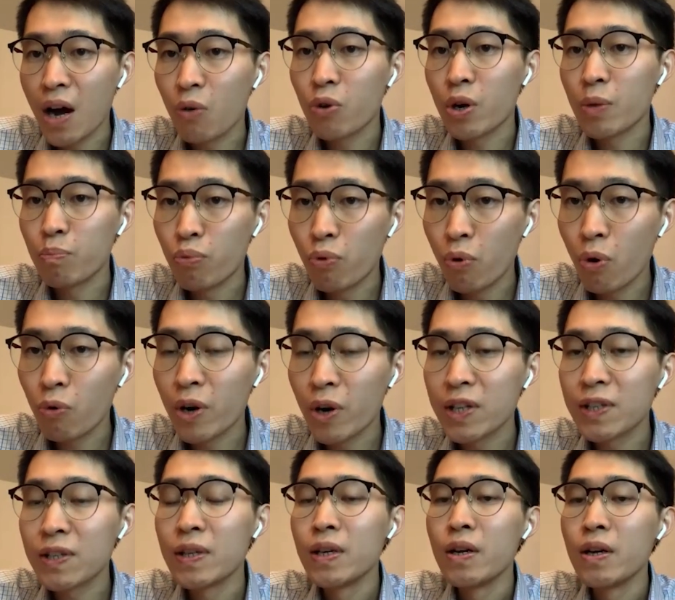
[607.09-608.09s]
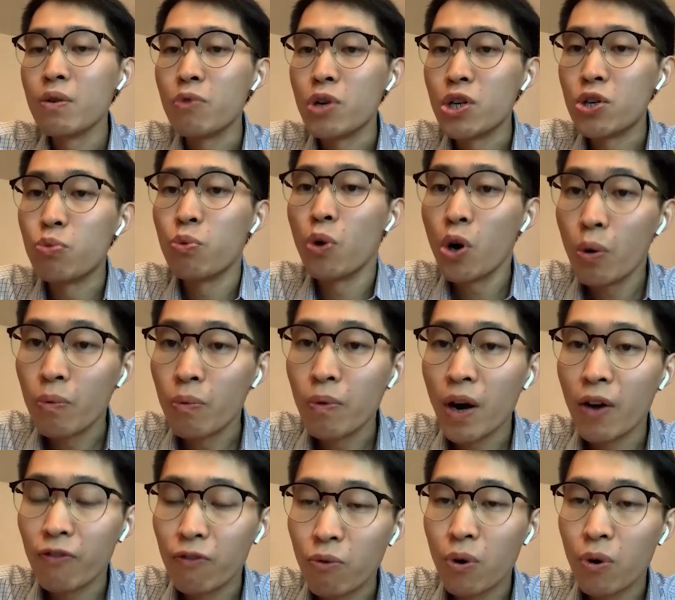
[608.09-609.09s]
concrete progress, which will,
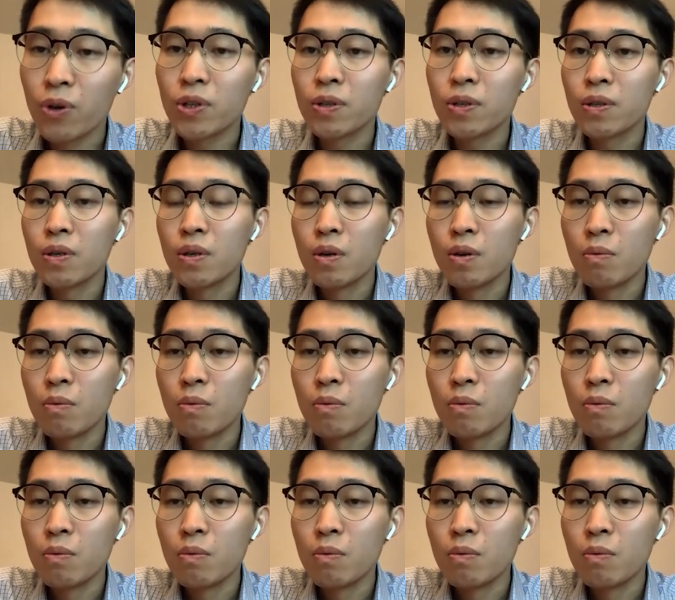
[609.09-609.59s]
of course,